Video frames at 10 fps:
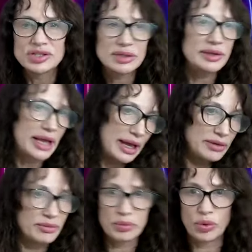to
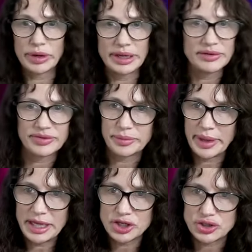get more
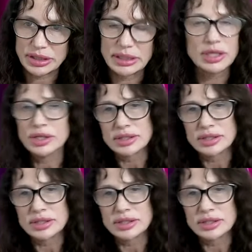information,